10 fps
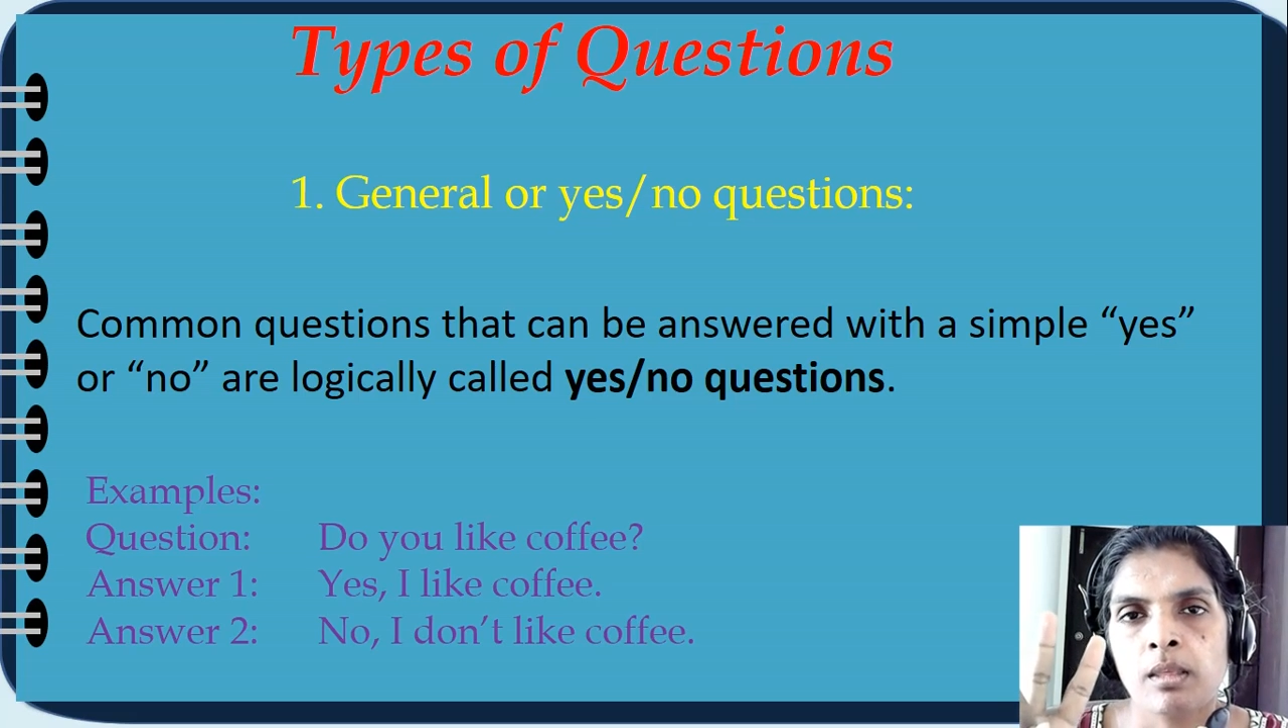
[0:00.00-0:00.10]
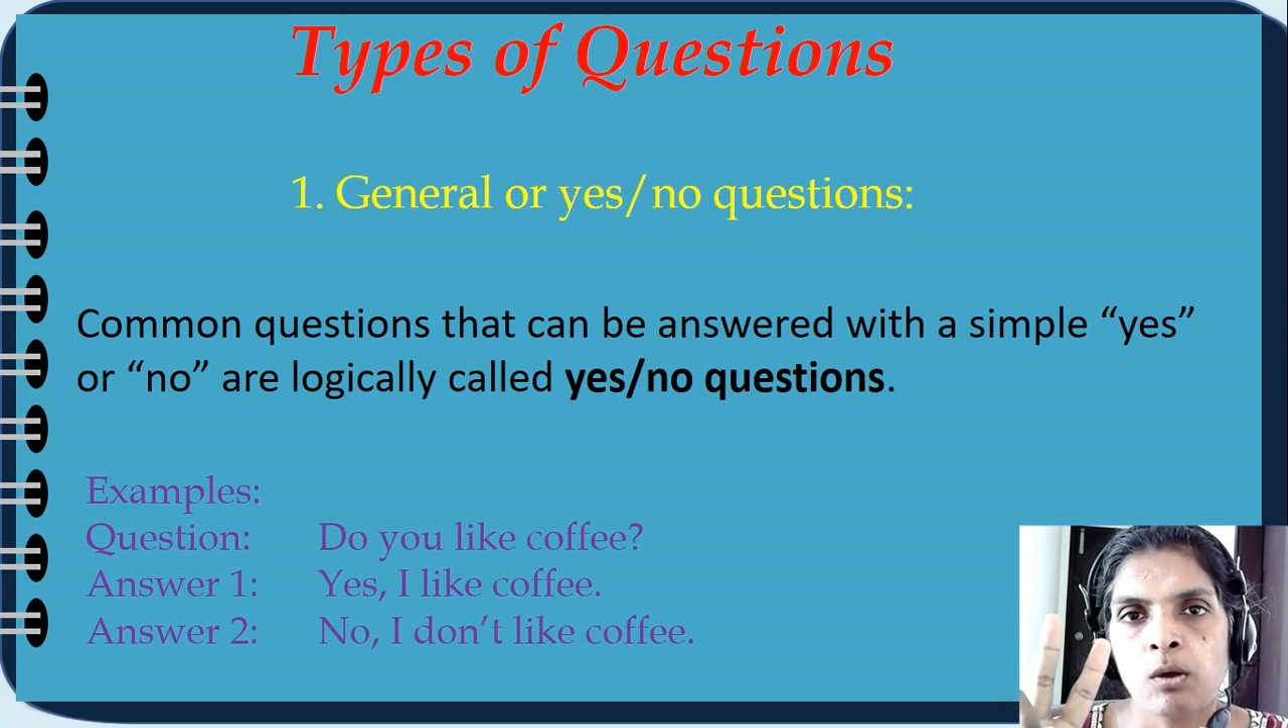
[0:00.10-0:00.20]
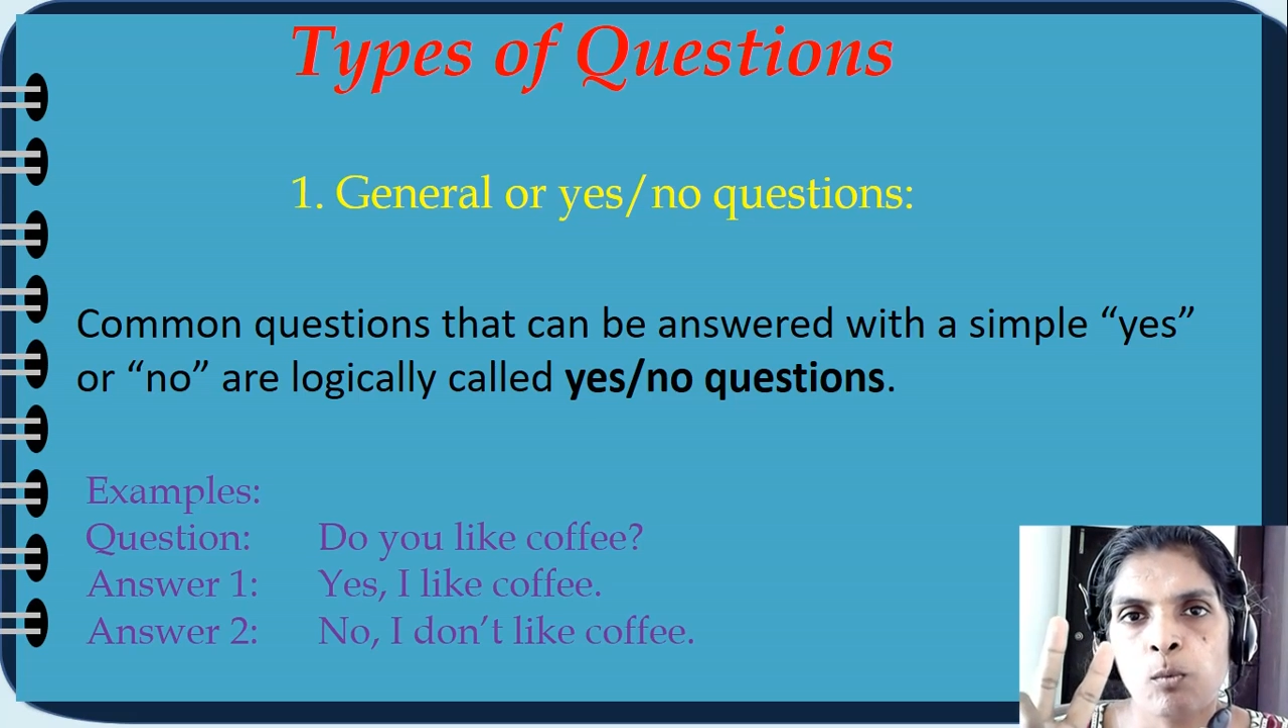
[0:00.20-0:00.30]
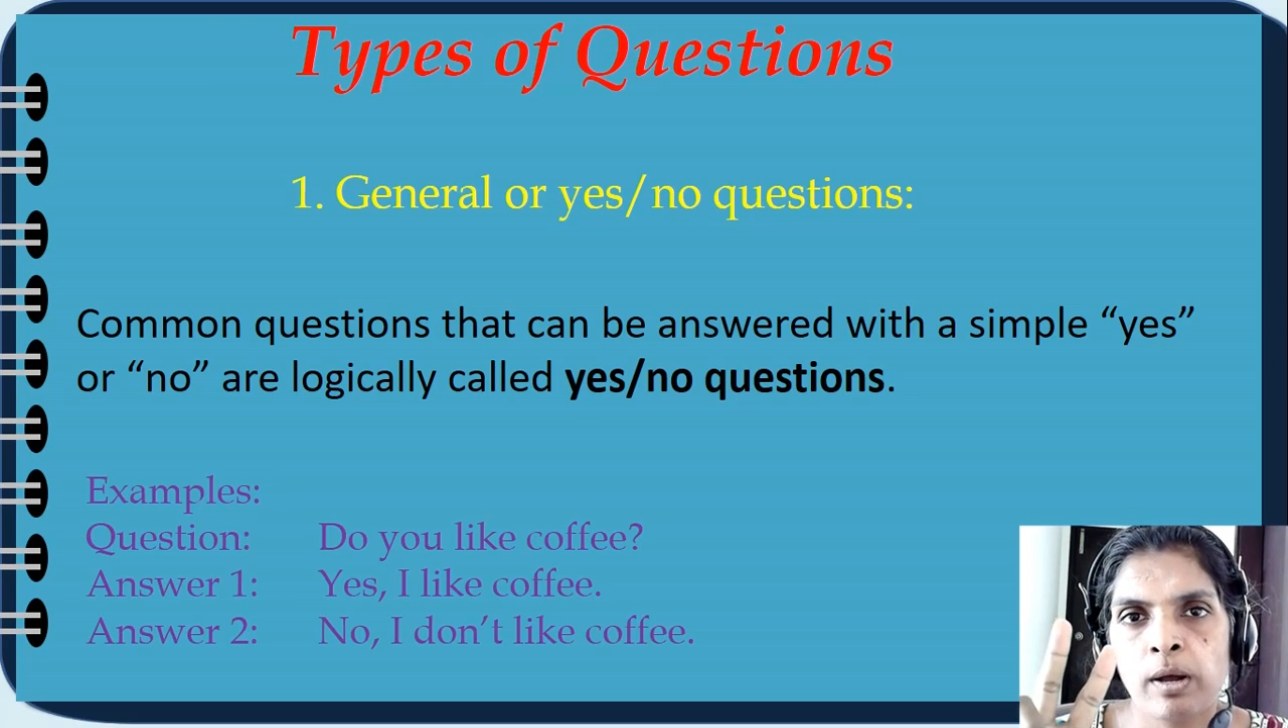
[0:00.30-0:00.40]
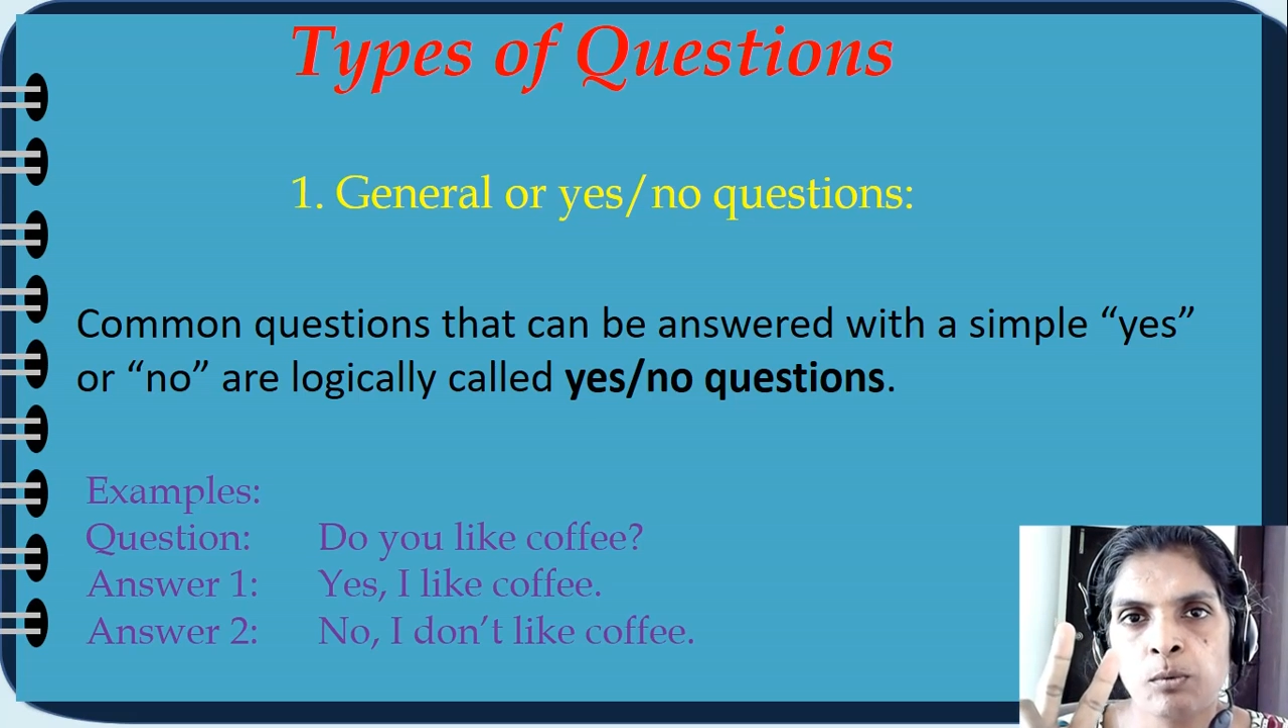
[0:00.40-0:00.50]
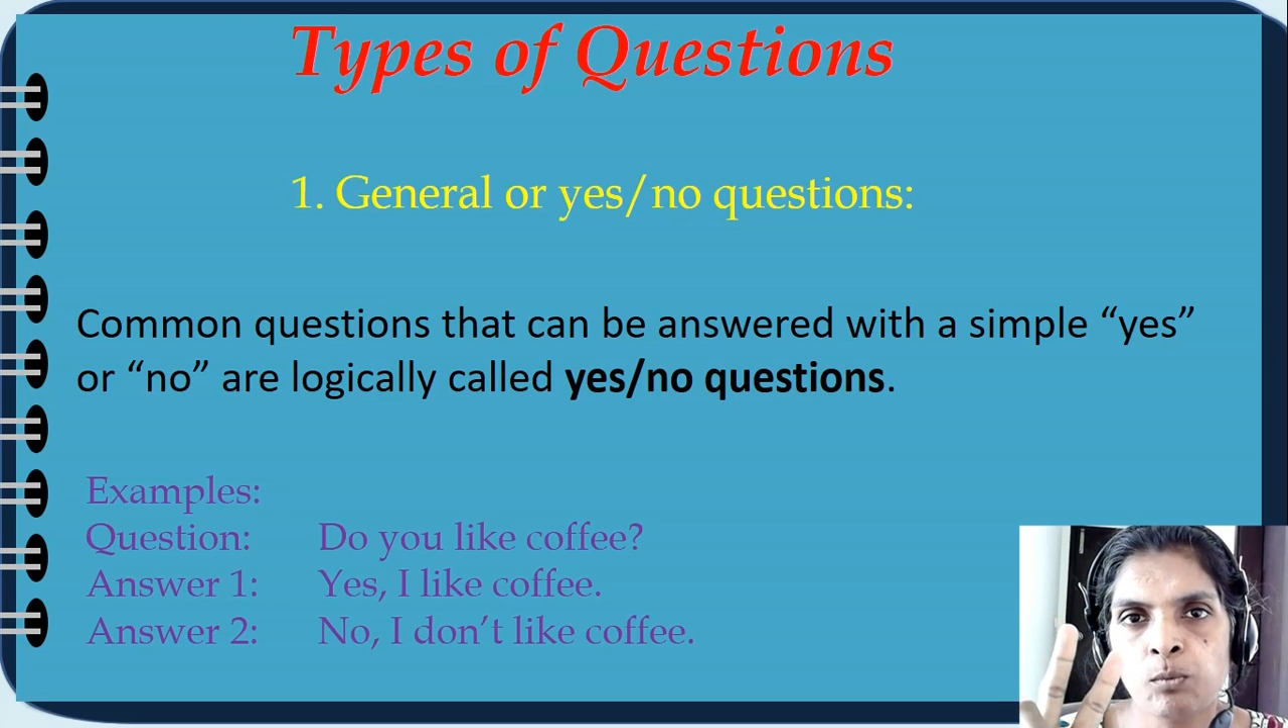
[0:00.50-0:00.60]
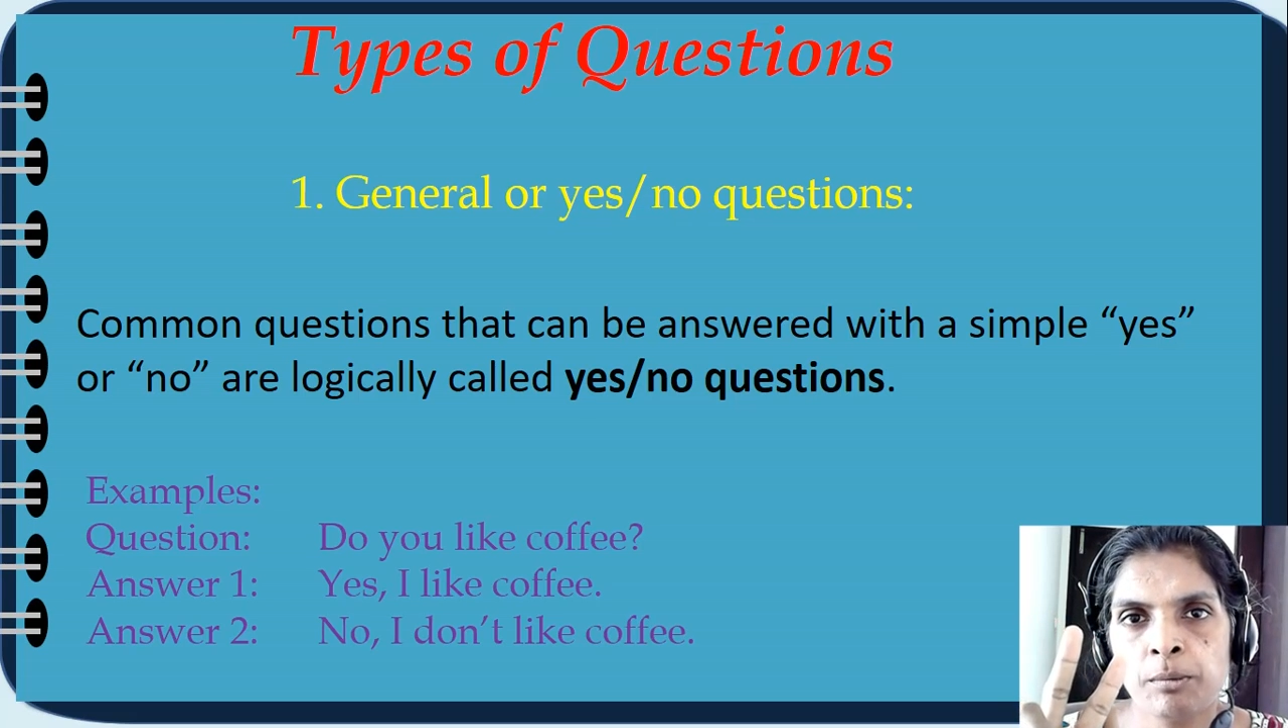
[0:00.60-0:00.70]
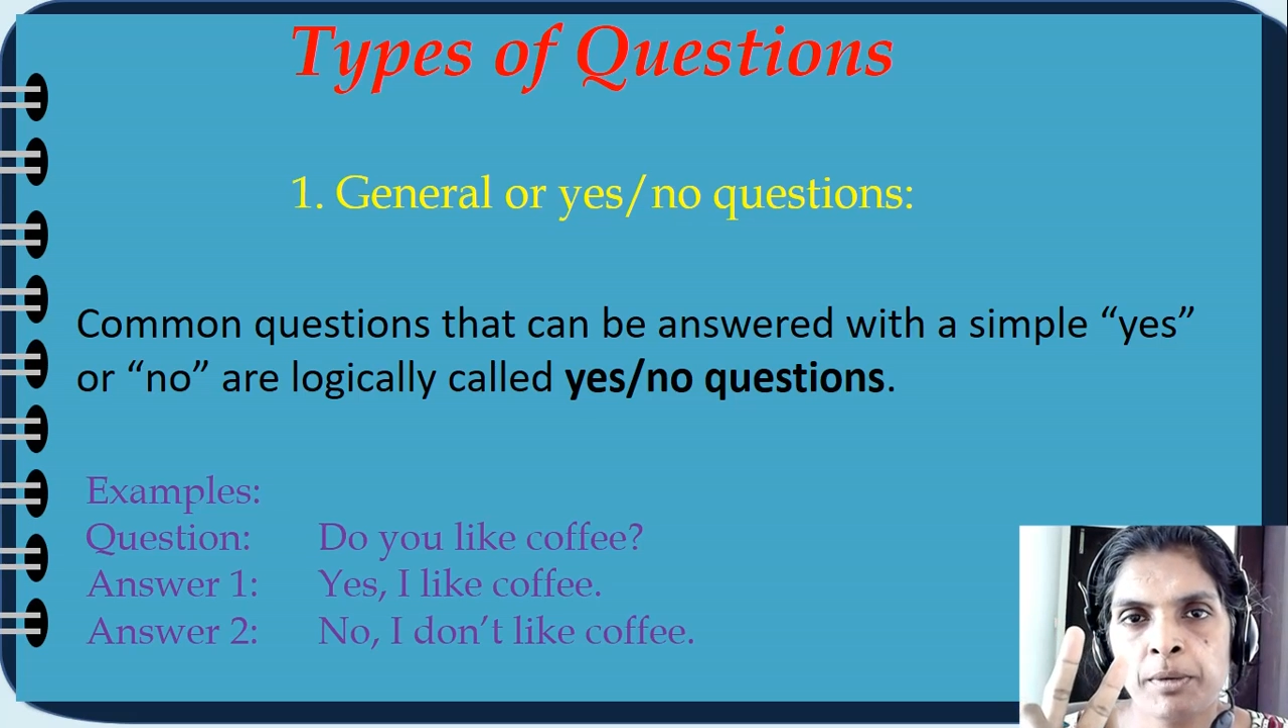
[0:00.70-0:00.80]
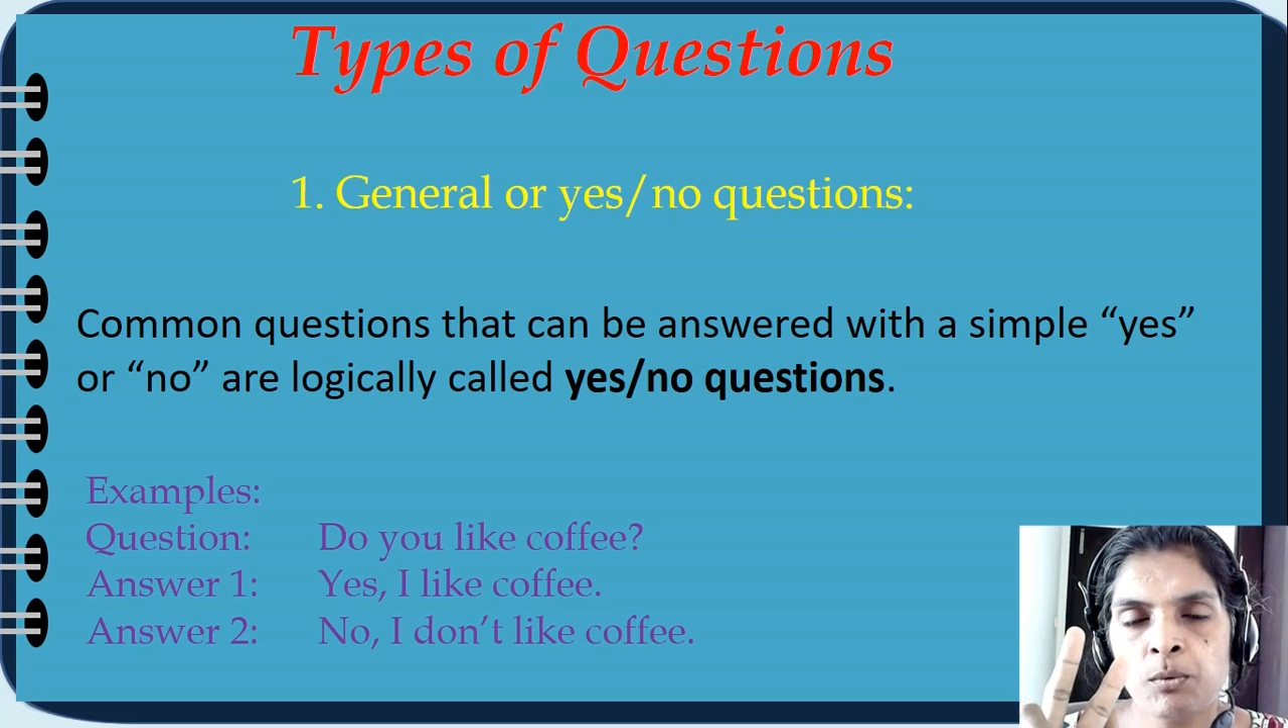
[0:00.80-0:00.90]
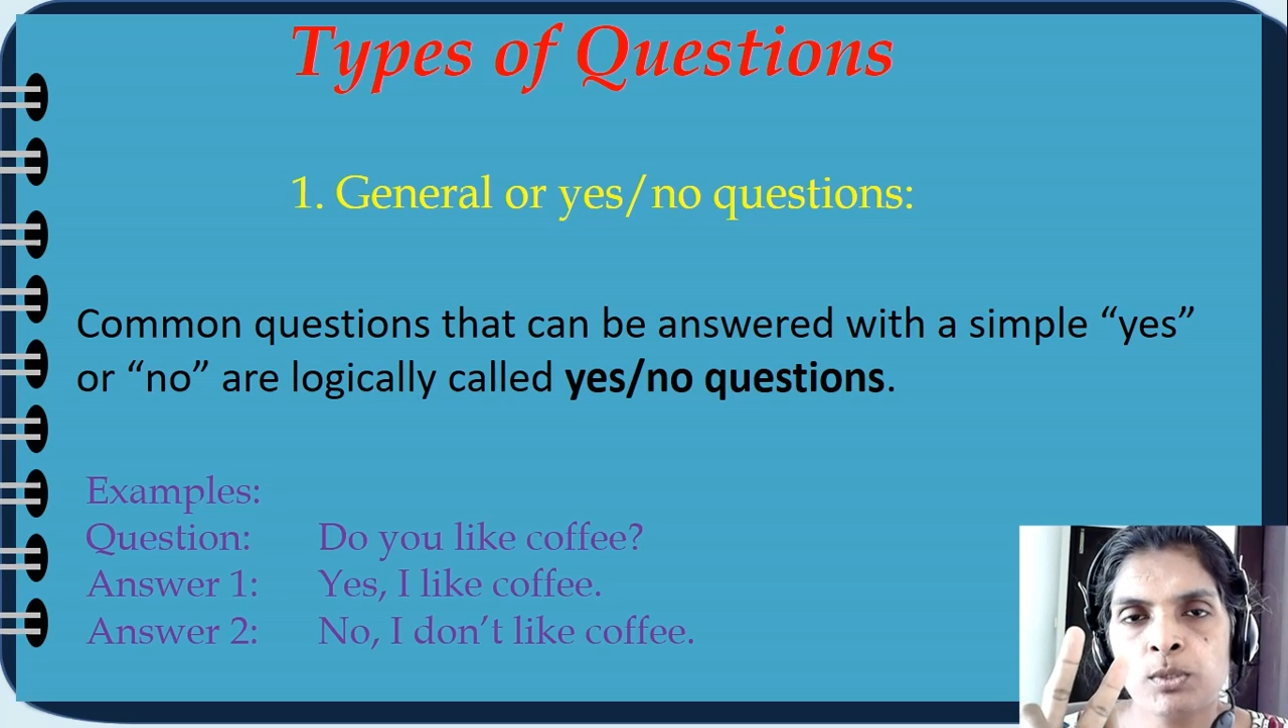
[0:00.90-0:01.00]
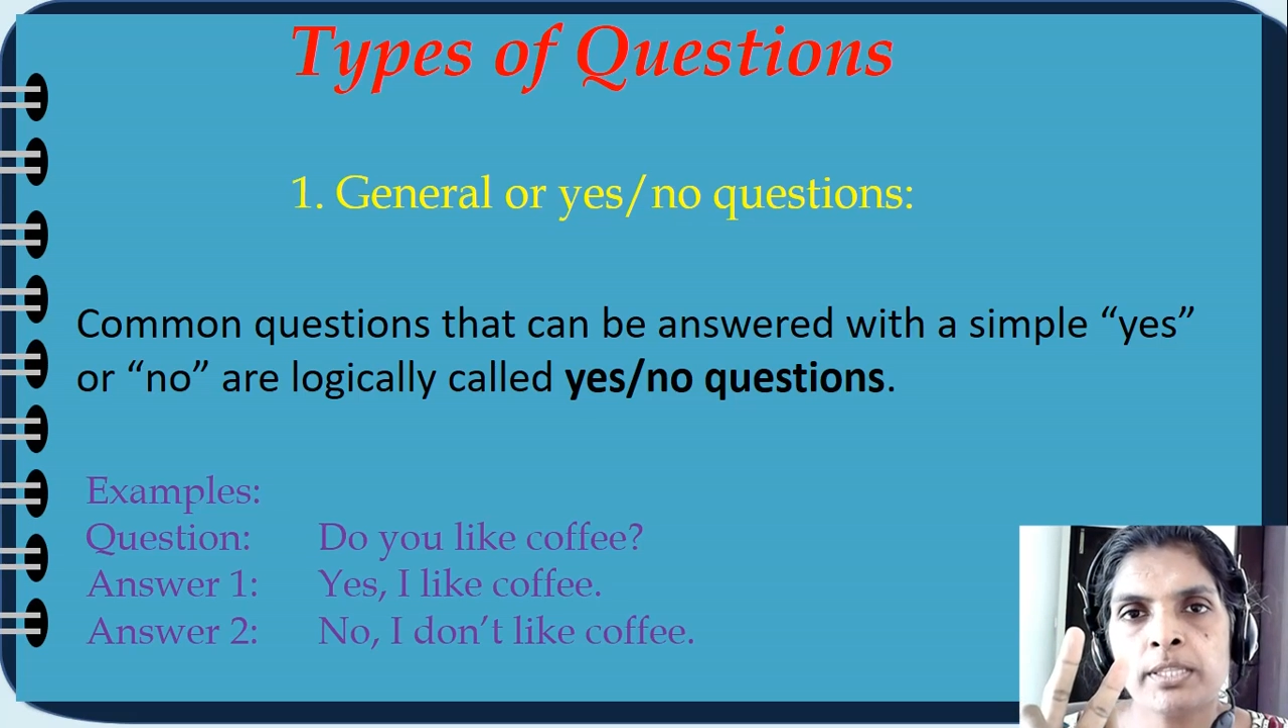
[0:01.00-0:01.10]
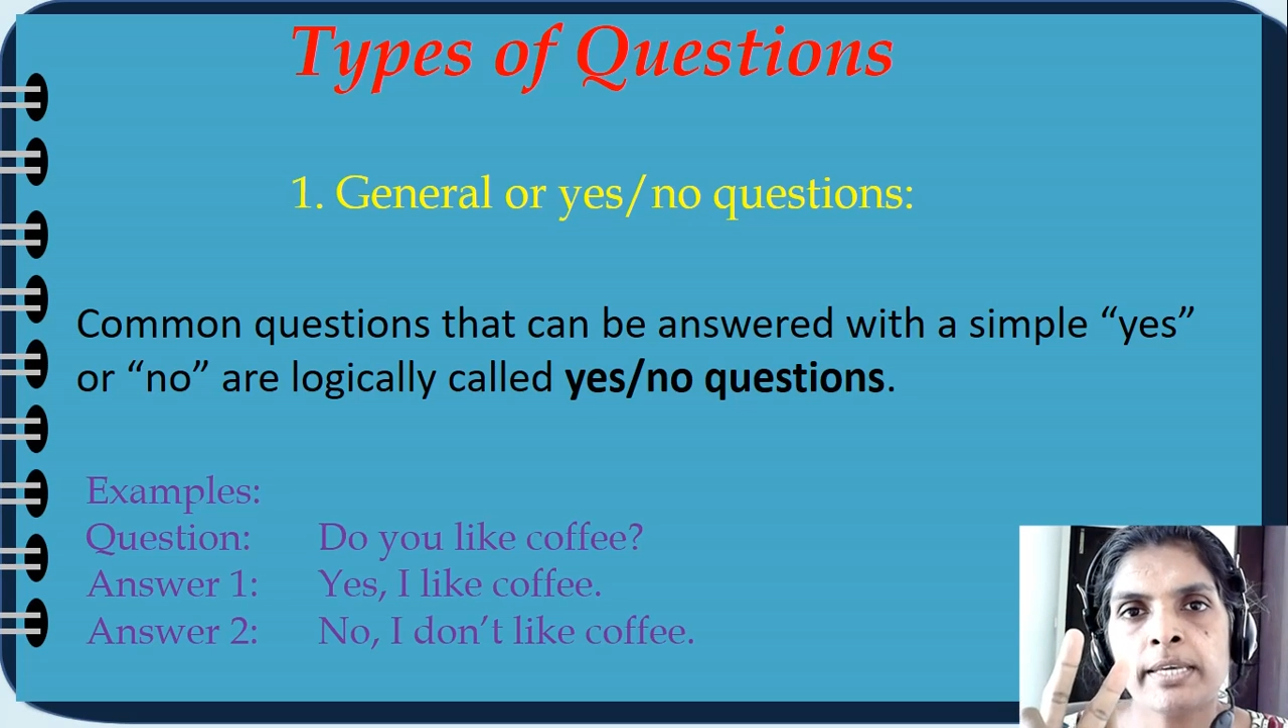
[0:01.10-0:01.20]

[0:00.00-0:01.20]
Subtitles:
One will be with